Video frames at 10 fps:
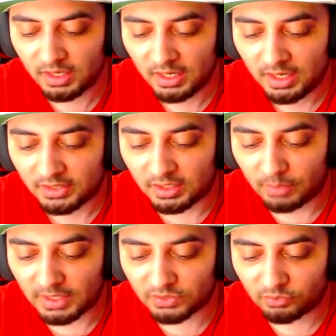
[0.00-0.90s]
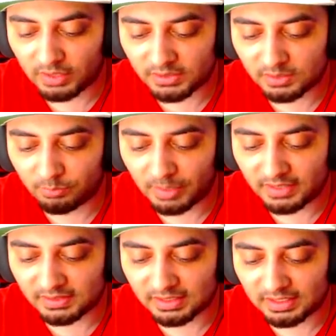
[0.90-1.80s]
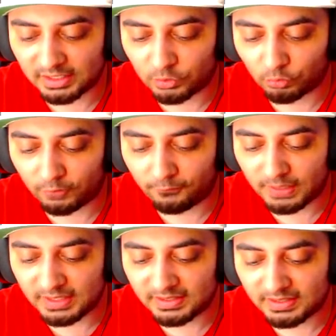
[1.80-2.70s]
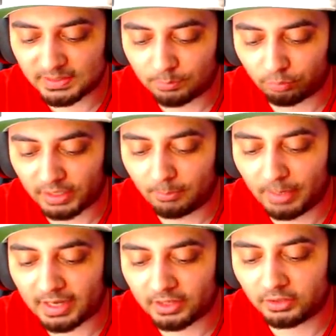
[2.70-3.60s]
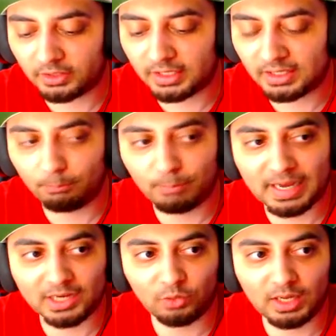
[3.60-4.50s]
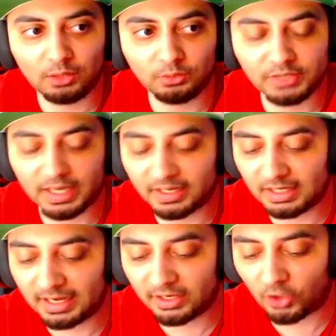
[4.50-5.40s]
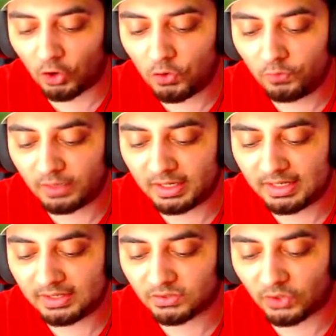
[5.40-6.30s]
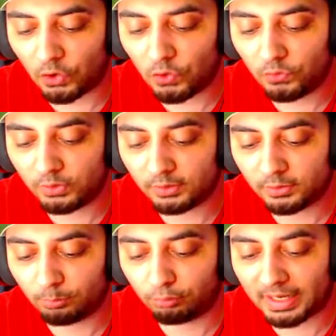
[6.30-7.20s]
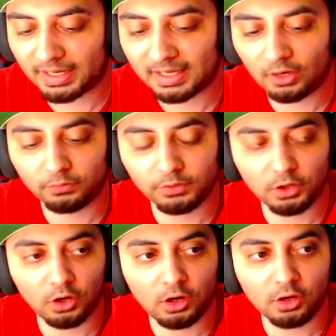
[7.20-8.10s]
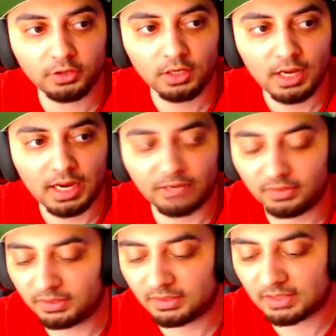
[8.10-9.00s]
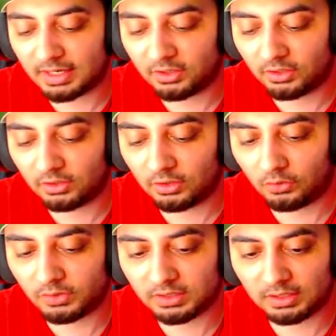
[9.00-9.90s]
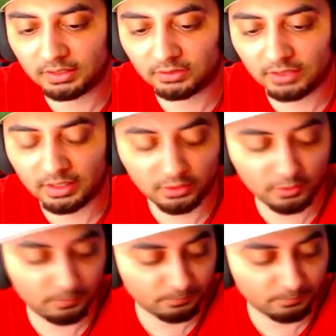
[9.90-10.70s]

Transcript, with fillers: The amazing rares is basically a graffiti spray pattern in the background, and it like overleaks over the bracket of the card, and then there's like a obviously like the um,